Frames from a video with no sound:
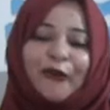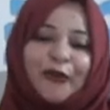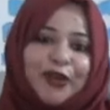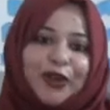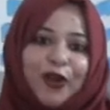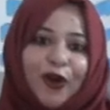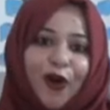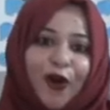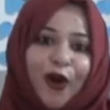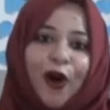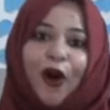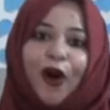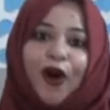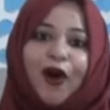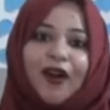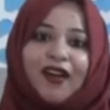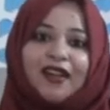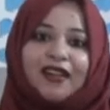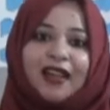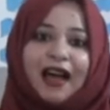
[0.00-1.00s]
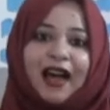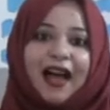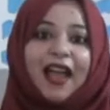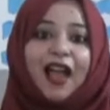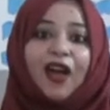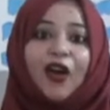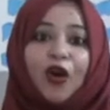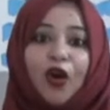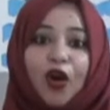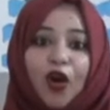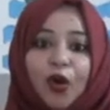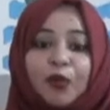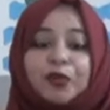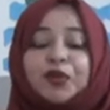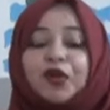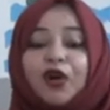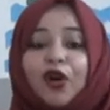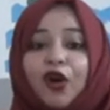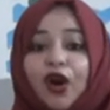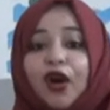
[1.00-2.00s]
are you all? I hope you
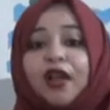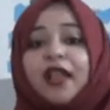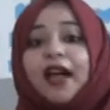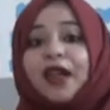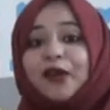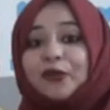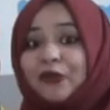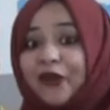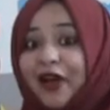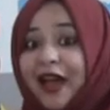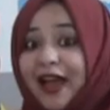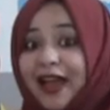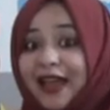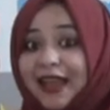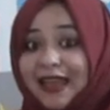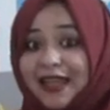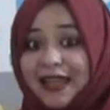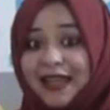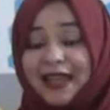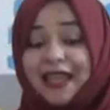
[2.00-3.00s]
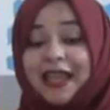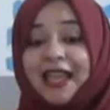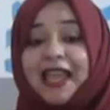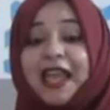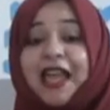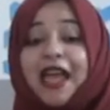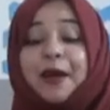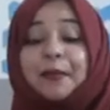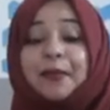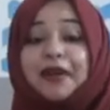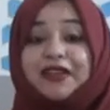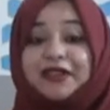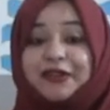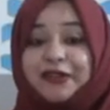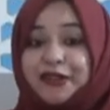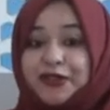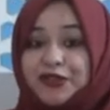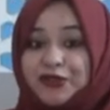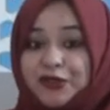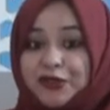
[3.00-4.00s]
all are fine. My
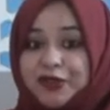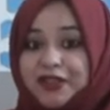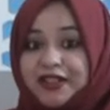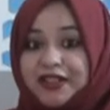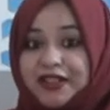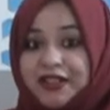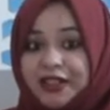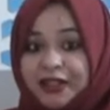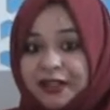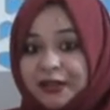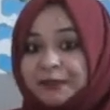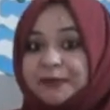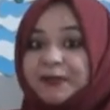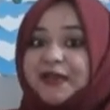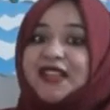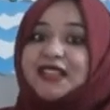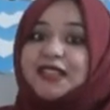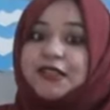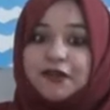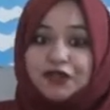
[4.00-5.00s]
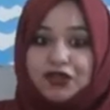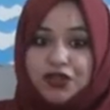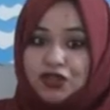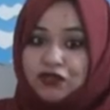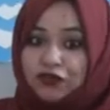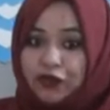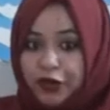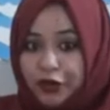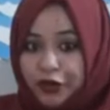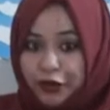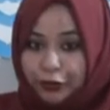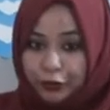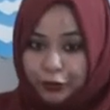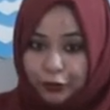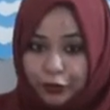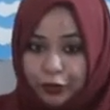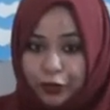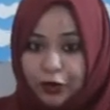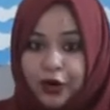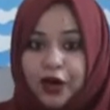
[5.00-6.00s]
dear student, best wishes for
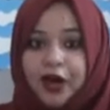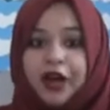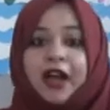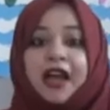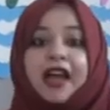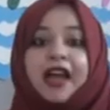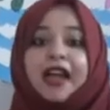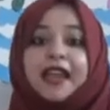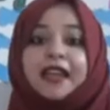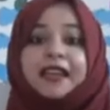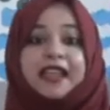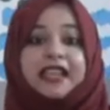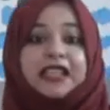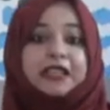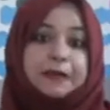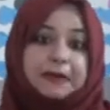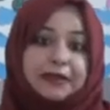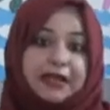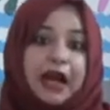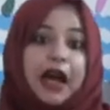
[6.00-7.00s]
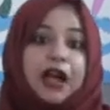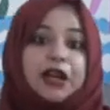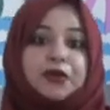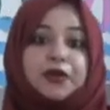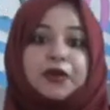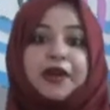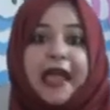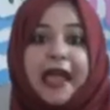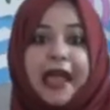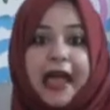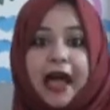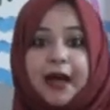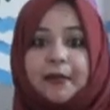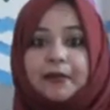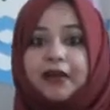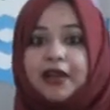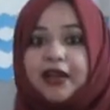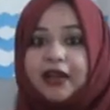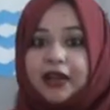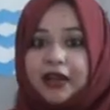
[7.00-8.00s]
you. Yes, Vita, today I am
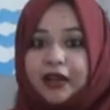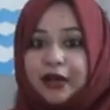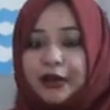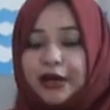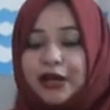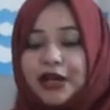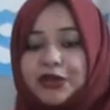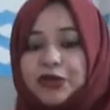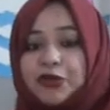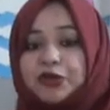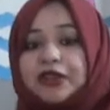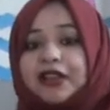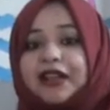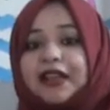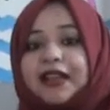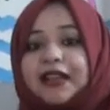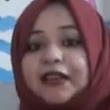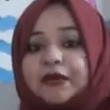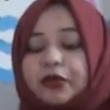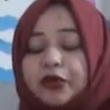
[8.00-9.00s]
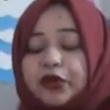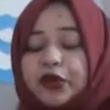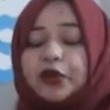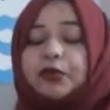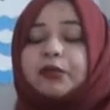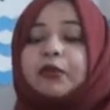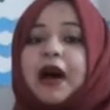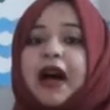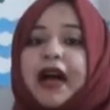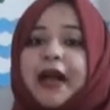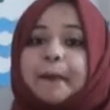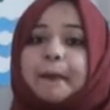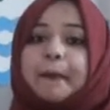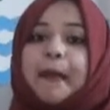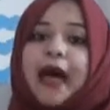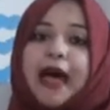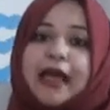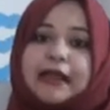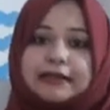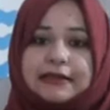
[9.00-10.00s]
here to deliver my
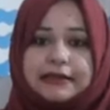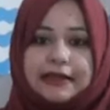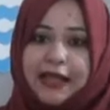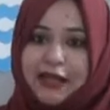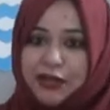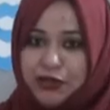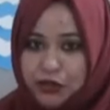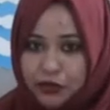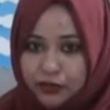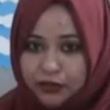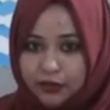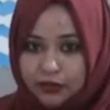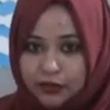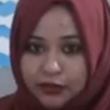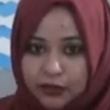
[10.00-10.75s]
maths lecture.